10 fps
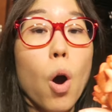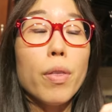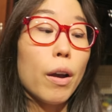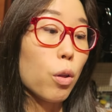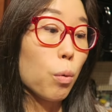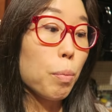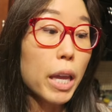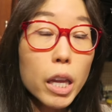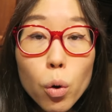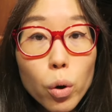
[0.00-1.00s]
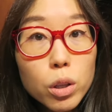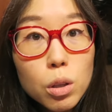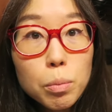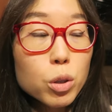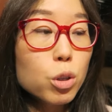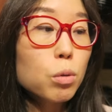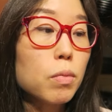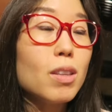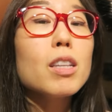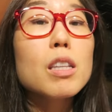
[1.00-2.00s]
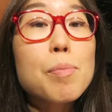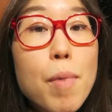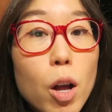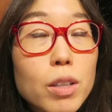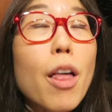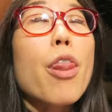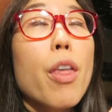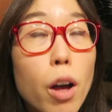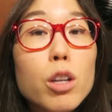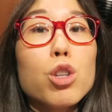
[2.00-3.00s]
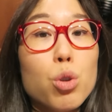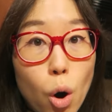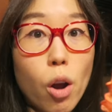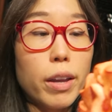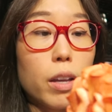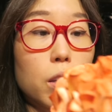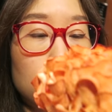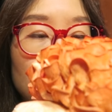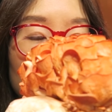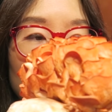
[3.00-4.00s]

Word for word: Now the pink oyster mushroom, this smells the strongest.